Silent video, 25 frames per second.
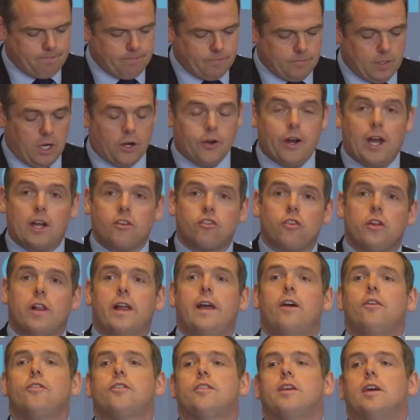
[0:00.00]
Our National
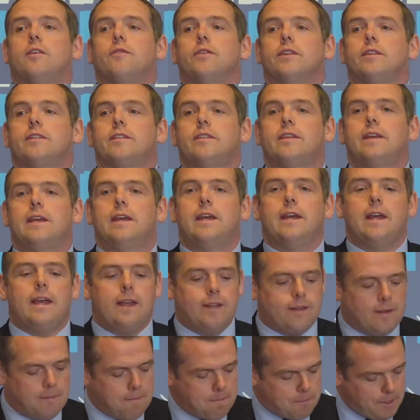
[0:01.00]
Health Service
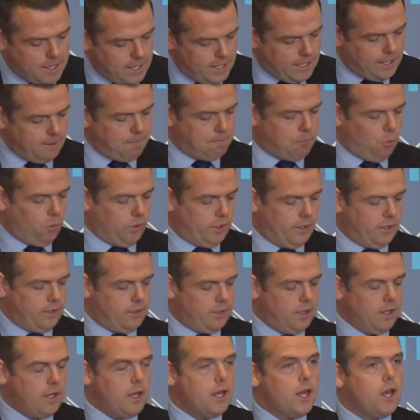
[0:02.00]
is at breaking point,
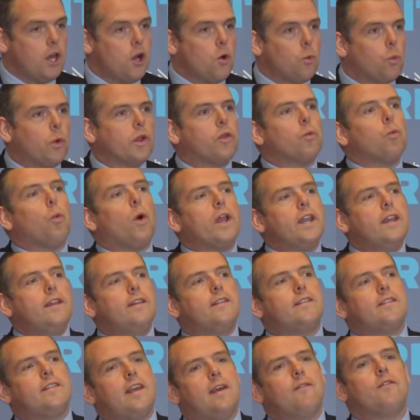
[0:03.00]
with one in
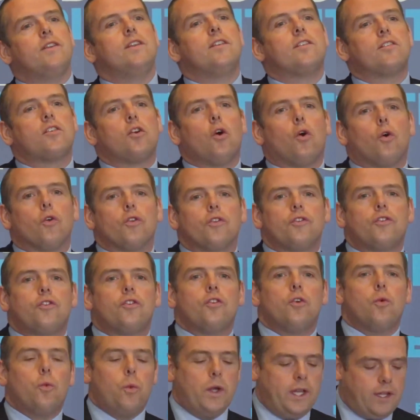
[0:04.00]
seven Scots
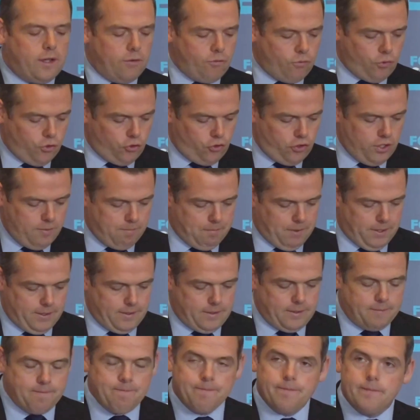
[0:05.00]
waiting for treatment.